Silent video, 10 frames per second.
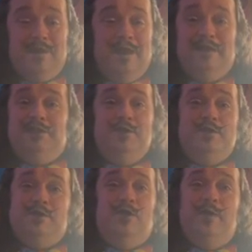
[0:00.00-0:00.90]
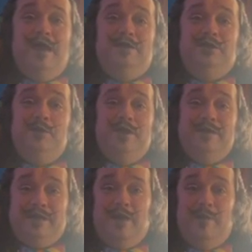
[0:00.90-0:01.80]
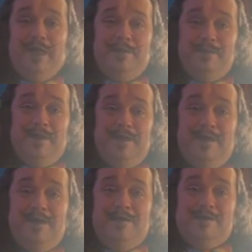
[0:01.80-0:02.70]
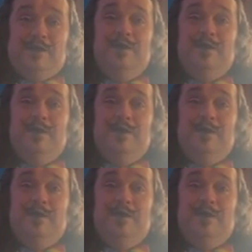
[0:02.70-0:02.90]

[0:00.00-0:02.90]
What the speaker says: And she was so mad she wouldn't tell me. So